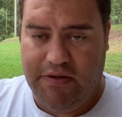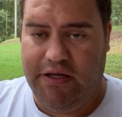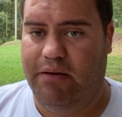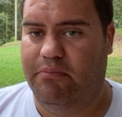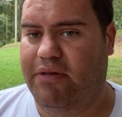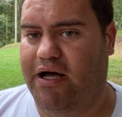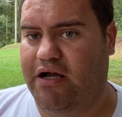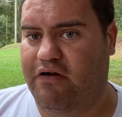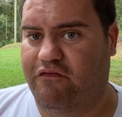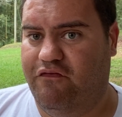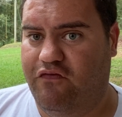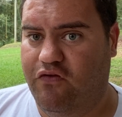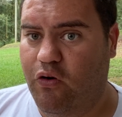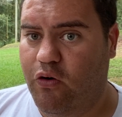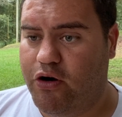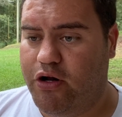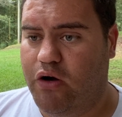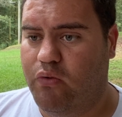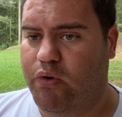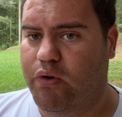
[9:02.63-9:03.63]
back in
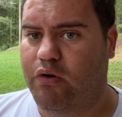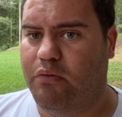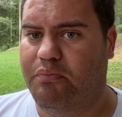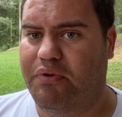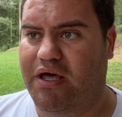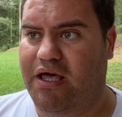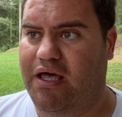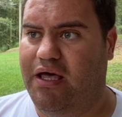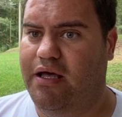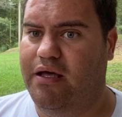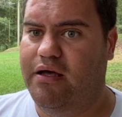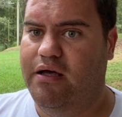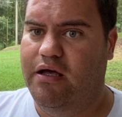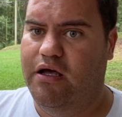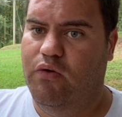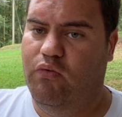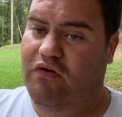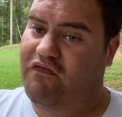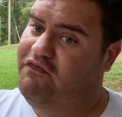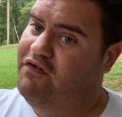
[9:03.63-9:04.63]
Florida we were paying
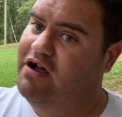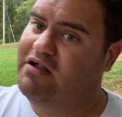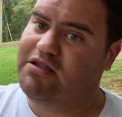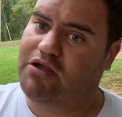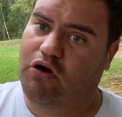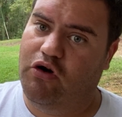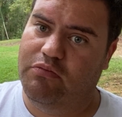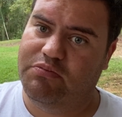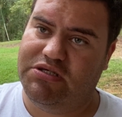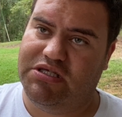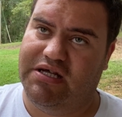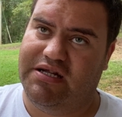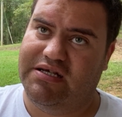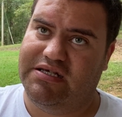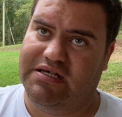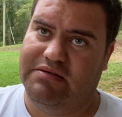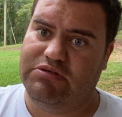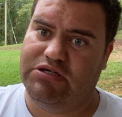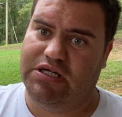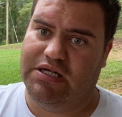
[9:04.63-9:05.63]
without the homestead
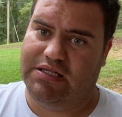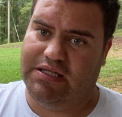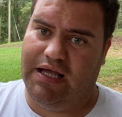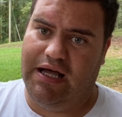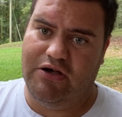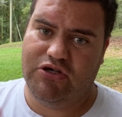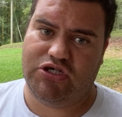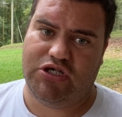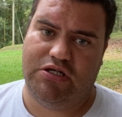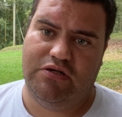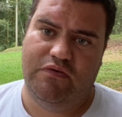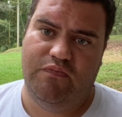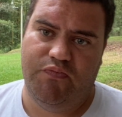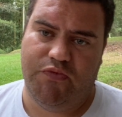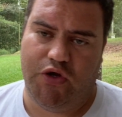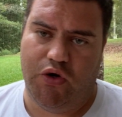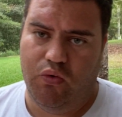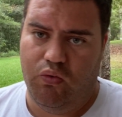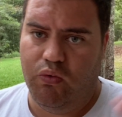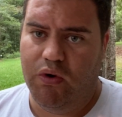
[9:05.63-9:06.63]
exemption $1,000,
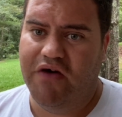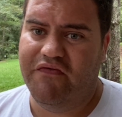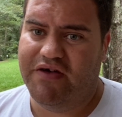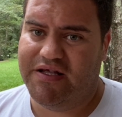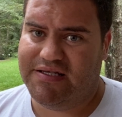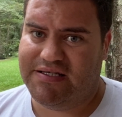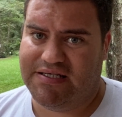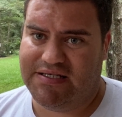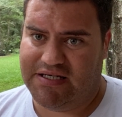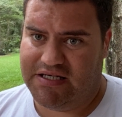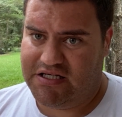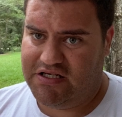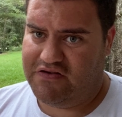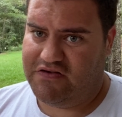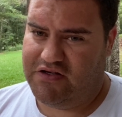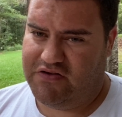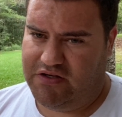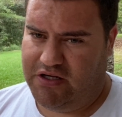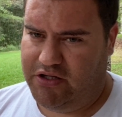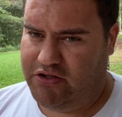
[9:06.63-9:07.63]
with it
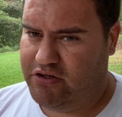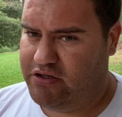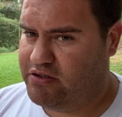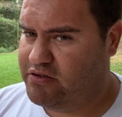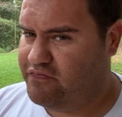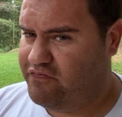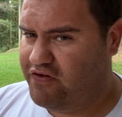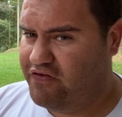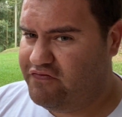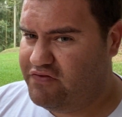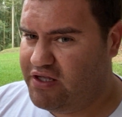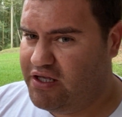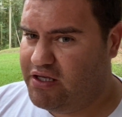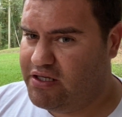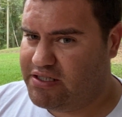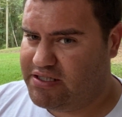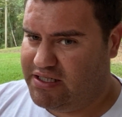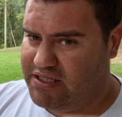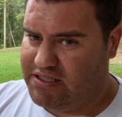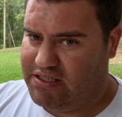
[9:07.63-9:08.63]
$650,
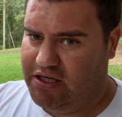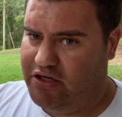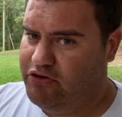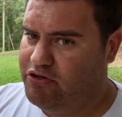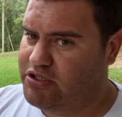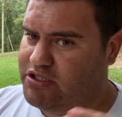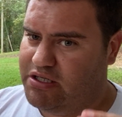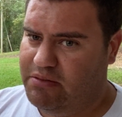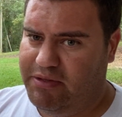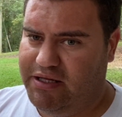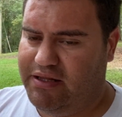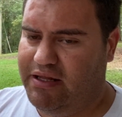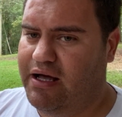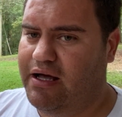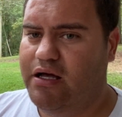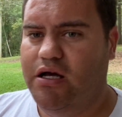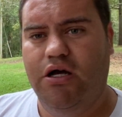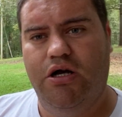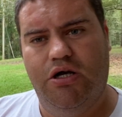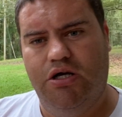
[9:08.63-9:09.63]
$600, something like that.